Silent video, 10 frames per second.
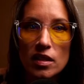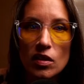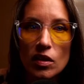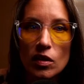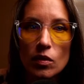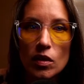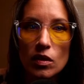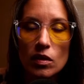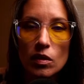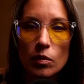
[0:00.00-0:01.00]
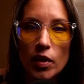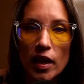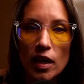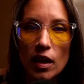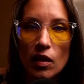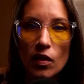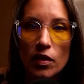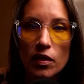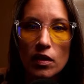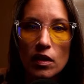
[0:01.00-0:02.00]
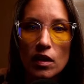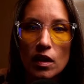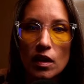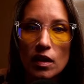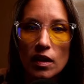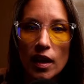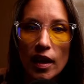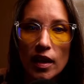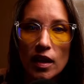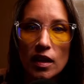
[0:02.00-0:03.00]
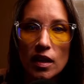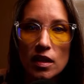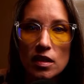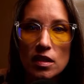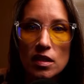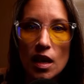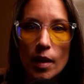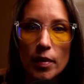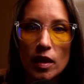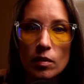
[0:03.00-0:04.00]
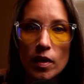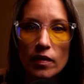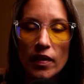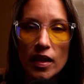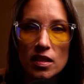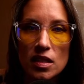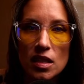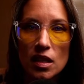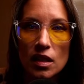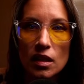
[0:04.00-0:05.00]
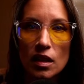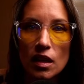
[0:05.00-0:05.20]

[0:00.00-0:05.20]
So they're going through brain health, diet, eat to stop, intermittent fasting.